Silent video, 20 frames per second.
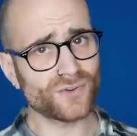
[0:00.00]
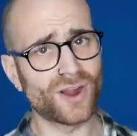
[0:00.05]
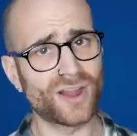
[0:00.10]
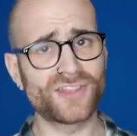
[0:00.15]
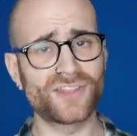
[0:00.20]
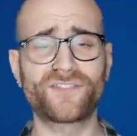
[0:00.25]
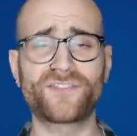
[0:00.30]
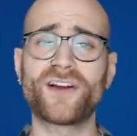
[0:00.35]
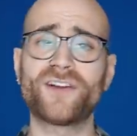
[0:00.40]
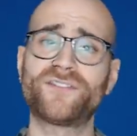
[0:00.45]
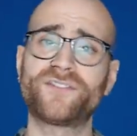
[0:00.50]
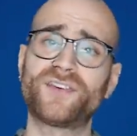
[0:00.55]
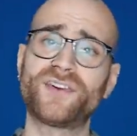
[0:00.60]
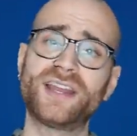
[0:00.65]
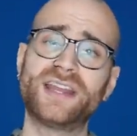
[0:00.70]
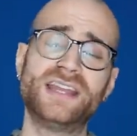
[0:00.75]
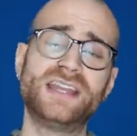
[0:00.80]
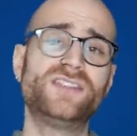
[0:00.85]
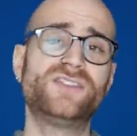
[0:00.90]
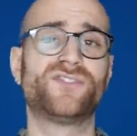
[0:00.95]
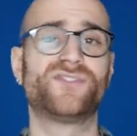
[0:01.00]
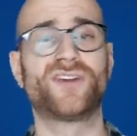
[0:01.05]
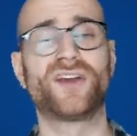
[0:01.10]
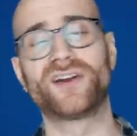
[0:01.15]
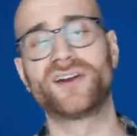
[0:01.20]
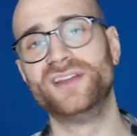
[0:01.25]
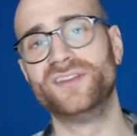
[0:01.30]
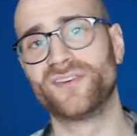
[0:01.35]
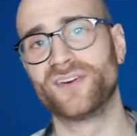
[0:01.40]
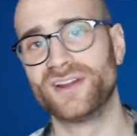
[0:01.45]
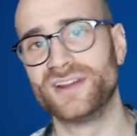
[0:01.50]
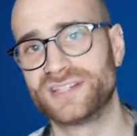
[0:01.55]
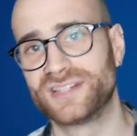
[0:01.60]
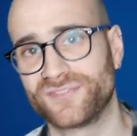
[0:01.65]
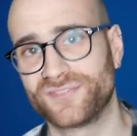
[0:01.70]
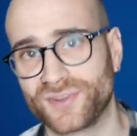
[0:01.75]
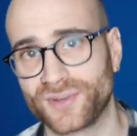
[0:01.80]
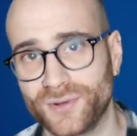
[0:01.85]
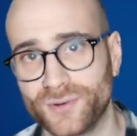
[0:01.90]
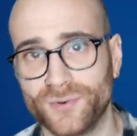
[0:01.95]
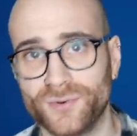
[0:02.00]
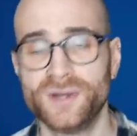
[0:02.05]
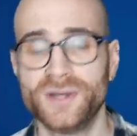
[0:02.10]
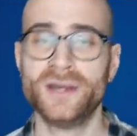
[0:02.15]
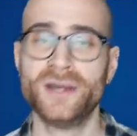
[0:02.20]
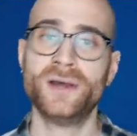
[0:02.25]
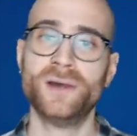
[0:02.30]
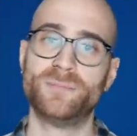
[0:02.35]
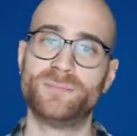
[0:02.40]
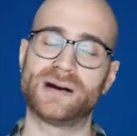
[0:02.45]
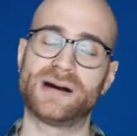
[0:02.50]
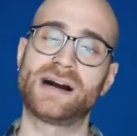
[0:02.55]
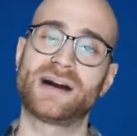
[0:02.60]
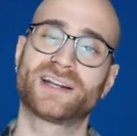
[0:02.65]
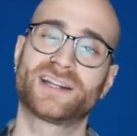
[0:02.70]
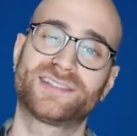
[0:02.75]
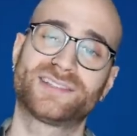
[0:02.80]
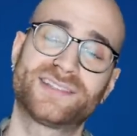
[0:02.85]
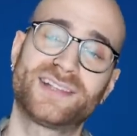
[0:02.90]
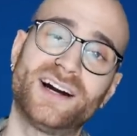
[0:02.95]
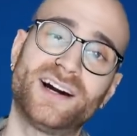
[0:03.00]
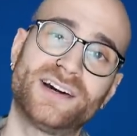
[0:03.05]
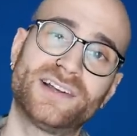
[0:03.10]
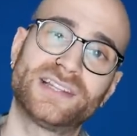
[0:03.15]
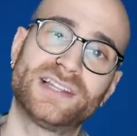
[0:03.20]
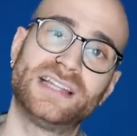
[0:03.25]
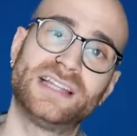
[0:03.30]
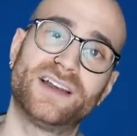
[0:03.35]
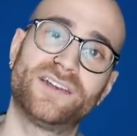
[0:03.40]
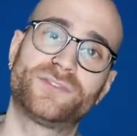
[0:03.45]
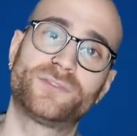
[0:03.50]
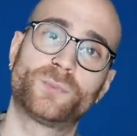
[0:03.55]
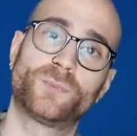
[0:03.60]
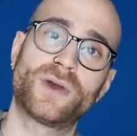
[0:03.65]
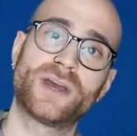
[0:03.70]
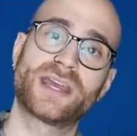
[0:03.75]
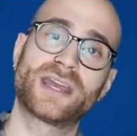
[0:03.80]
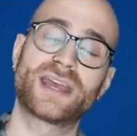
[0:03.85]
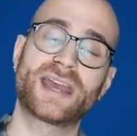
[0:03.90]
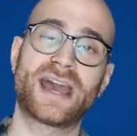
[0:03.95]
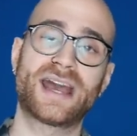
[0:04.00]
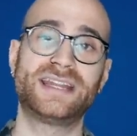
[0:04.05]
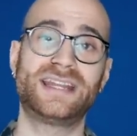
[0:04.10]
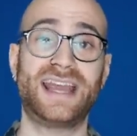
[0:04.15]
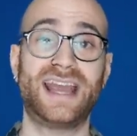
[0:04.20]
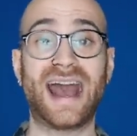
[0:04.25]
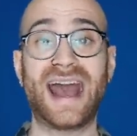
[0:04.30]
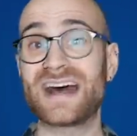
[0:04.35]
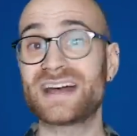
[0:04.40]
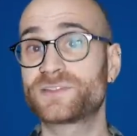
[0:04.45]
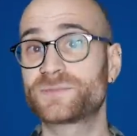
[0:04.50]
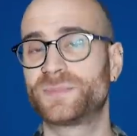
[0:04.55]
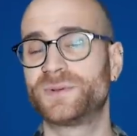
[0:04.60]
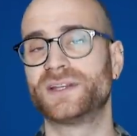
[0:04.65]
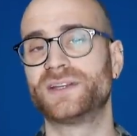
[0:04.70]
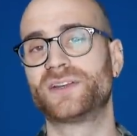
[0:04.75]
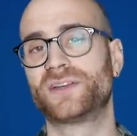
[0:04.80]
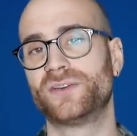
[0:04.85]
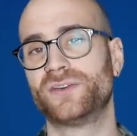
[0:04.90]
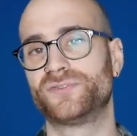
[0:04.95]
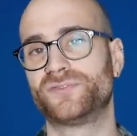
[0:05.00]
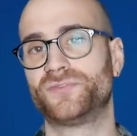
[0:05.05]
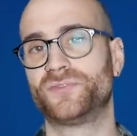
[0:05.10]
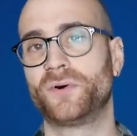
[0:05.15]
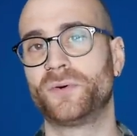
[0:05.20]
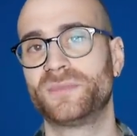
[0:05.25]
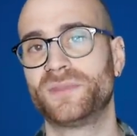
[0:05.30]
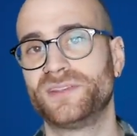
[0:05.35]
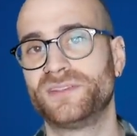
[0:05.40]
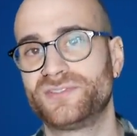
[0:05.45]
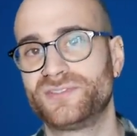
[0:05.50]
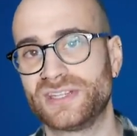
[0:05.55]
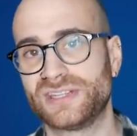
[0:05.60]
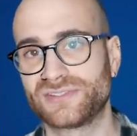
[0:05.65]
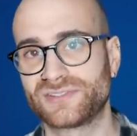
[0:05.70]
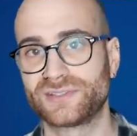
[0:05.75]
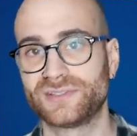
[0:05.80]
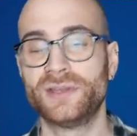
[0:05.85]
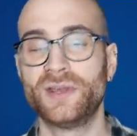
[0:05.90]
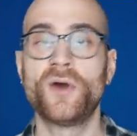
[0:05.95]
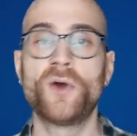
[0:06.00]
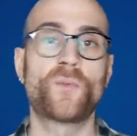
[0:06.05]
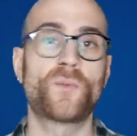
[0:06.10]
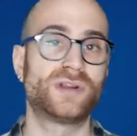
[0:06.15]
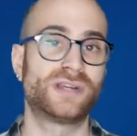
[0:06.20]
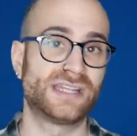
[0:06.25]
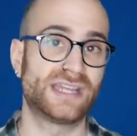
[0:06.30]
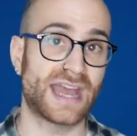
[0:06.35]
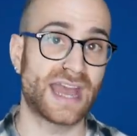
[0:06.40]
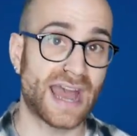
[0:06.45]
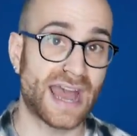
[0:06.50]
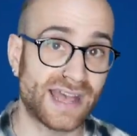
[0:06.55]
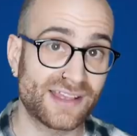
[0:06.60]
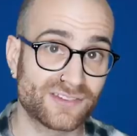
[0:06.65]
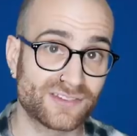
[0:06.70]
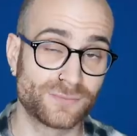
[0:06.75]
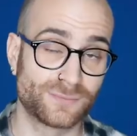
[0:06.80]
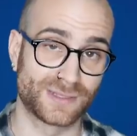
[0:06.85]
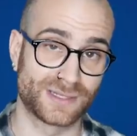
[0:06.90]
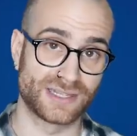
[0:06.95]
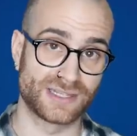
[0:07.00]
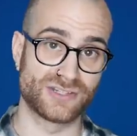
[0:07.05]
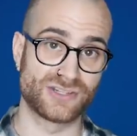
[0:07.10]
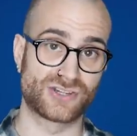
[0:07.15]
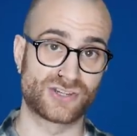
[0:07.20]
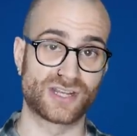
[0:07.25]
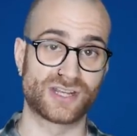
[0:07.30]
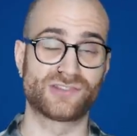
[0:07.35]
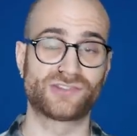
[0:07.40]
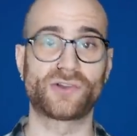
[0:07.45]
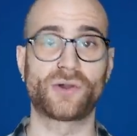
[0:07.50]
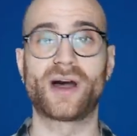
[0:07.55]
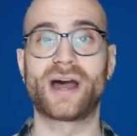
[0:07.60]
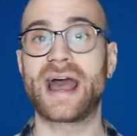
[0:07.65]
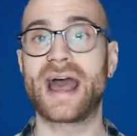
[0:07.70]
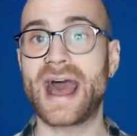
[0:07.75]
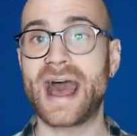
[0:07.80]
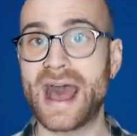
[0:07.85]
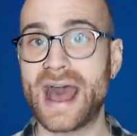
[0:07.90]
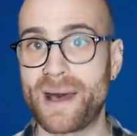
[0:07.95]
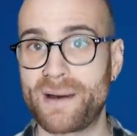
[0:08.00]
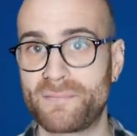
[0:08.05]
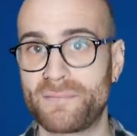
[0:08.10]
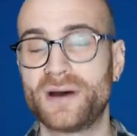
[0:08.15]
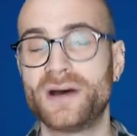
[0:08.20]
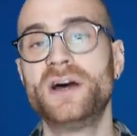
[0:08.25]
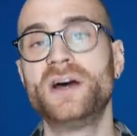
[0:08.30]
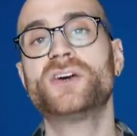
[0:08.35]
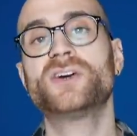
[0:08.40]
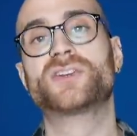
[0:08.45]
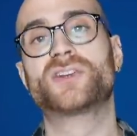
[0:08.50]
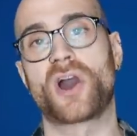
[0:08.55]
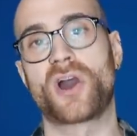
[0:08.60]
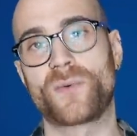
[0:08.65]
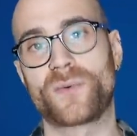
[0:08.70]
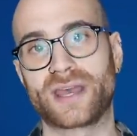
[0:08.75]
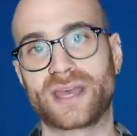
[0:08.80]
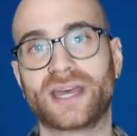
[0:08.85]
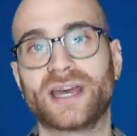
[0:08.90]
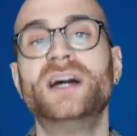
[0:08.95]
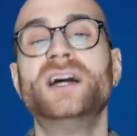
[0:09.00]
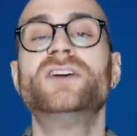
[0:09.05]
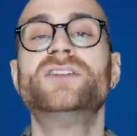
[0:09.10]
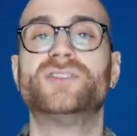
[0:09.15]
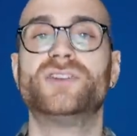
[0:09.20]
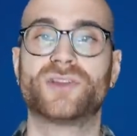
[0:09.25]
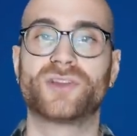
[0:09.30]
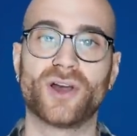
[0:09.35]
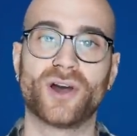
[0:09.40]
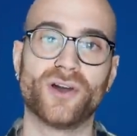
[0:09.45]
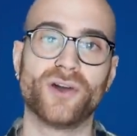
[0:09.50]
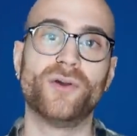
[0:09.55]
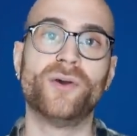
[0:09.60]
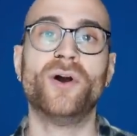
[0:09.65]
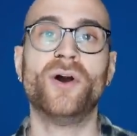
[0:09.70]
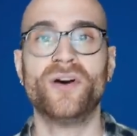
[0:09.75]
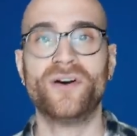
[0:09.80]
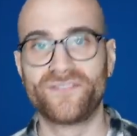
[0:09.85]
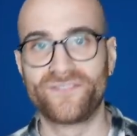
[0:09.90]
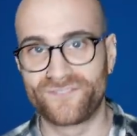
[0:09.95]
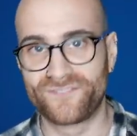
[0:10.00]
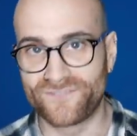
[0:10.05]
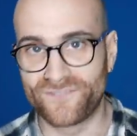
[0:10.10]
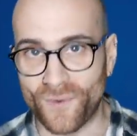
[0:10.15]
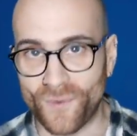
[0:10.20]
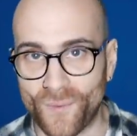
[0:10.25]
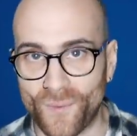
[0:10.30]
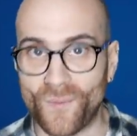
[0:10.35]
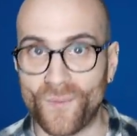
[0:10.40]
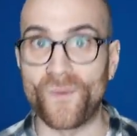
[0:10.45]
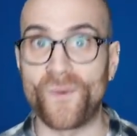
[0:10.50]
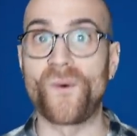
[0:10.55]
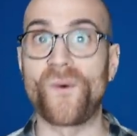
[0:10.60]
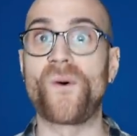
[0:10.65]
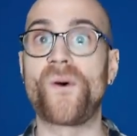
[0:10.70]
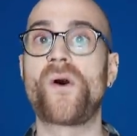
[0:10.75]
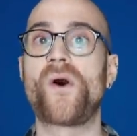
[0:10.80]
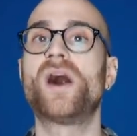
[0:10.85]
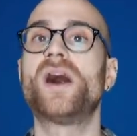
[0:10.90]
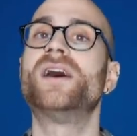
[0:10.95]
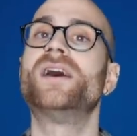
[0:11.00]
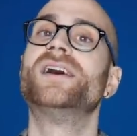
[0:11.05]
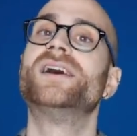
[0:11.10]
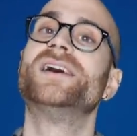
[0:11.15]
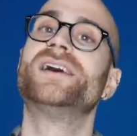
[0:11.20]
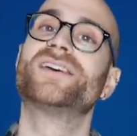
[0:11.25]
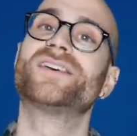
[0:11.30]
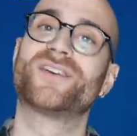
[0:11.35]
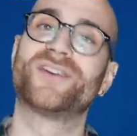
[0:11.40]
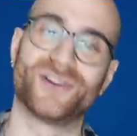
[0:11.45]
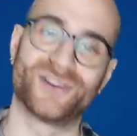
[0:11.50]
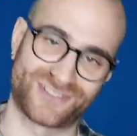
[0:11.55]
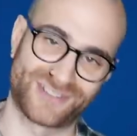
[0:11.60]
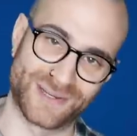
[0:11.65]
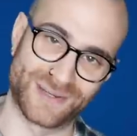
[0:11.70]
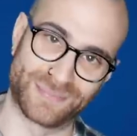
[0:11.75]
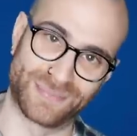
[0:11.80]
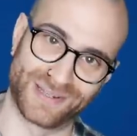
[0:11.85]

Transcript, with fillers: Alright, the front three is very, very difficult, but I'm going to start on the left wing, and he has been in good form this season when he hasn't been injured, so I am going to go for Christian